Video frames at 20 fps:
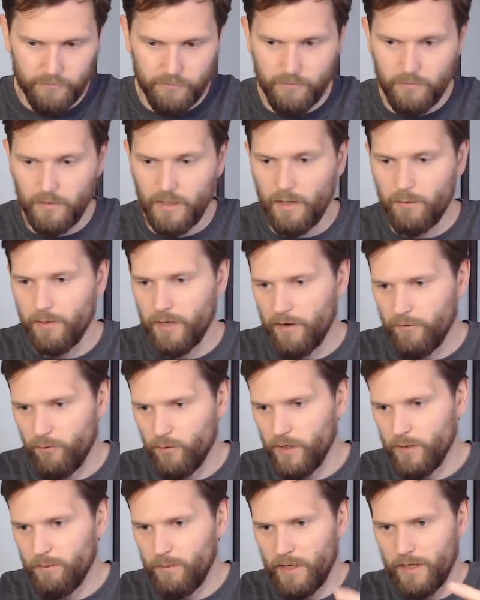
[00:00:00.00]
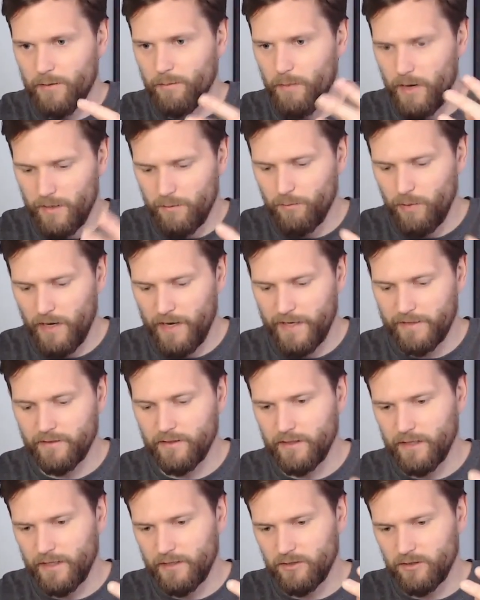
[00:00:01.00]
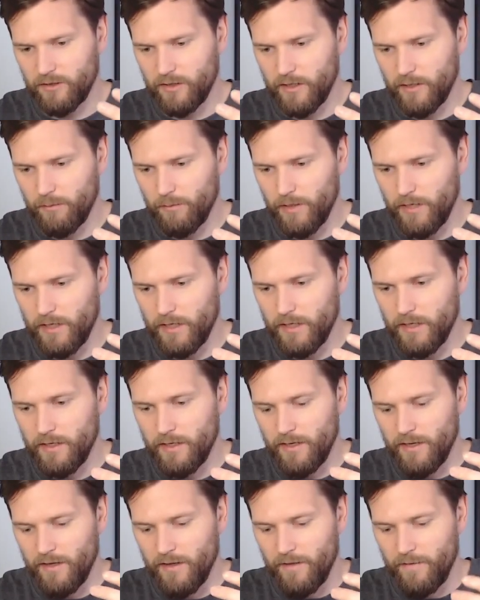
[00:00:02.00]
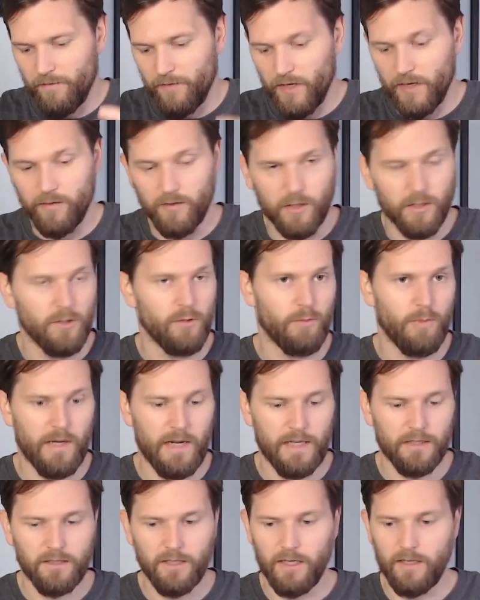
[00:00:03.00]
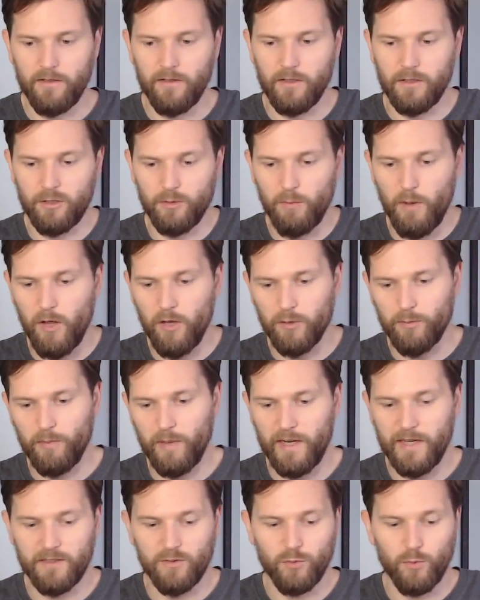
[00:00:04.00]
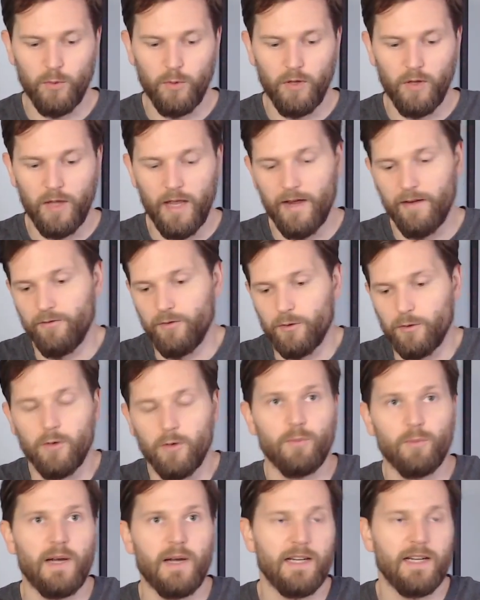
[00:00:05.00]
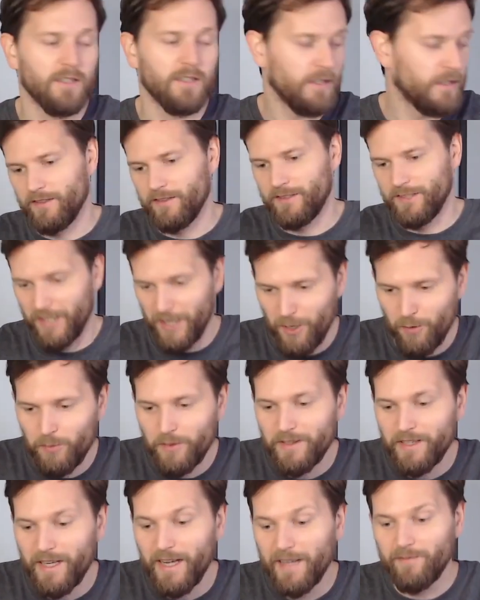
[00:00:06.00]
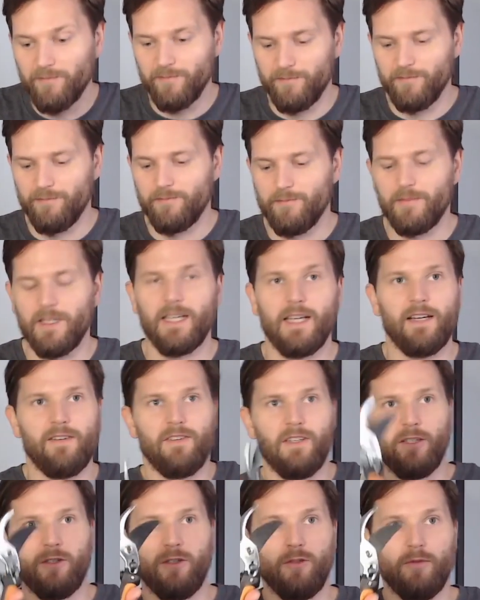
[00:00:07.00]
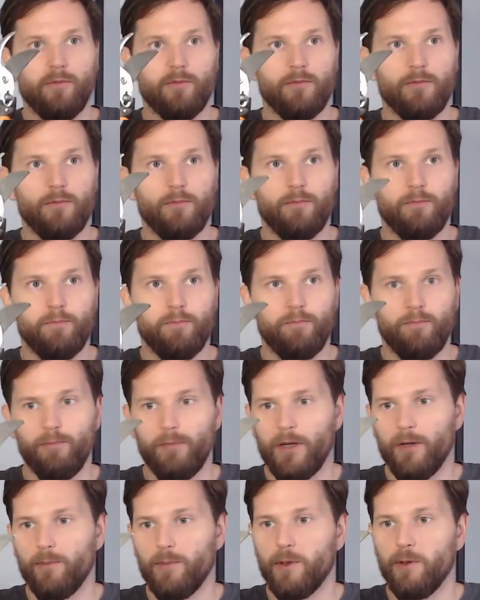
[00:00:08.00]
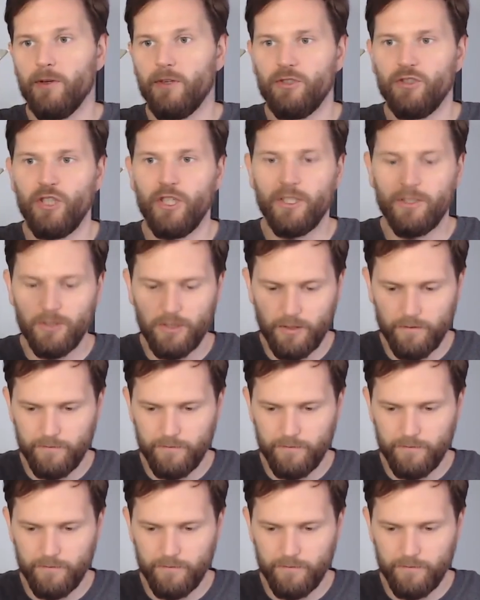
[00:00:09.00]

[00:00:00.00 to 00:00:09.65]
Then we have one big main plant, and that's going to be in the new pot, and the smaller plants will have their own pot. To help with that, I have a little pair of pruning shears.